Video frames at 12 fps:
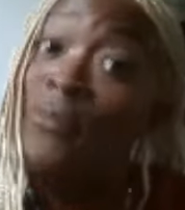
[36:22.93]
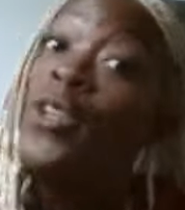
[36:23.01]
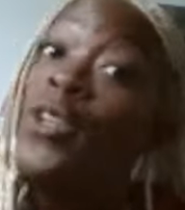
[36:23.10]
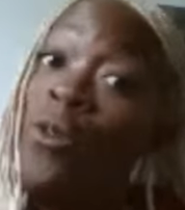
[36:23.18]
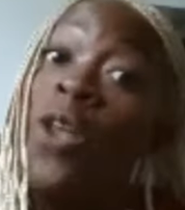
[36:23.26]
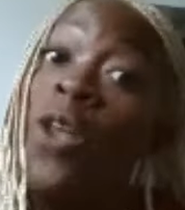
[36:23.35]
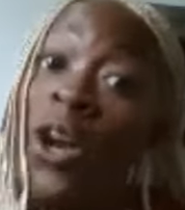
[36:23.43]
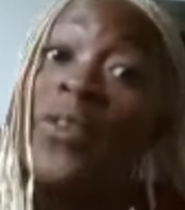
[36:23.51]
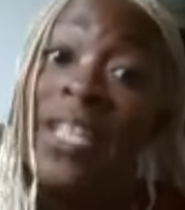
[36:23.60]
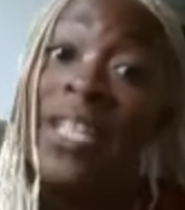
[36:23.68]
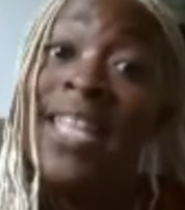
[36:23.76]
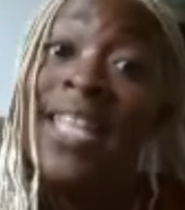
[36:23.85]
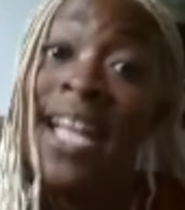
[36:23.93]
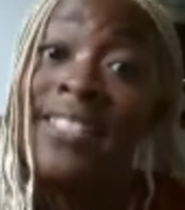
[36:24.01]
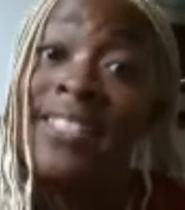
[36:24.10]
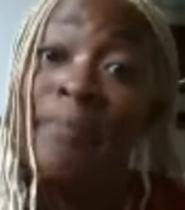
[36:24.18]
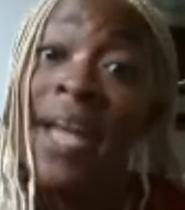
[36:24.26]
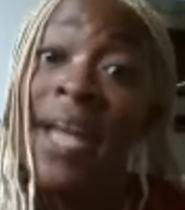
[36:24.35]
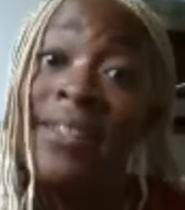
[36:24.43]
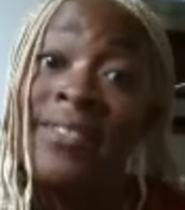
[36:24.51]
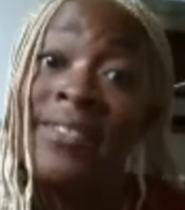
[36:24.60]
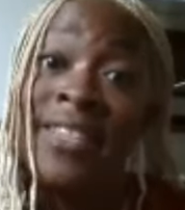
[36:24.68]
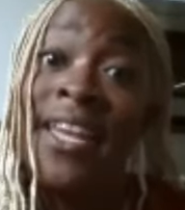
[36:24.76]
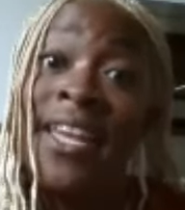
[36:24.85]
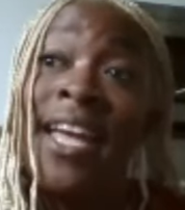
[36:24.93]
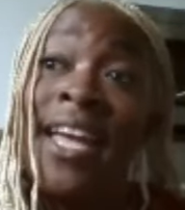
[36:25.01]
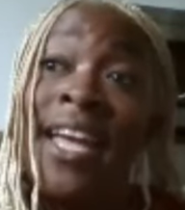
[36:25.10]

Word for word: We no longer need that dependency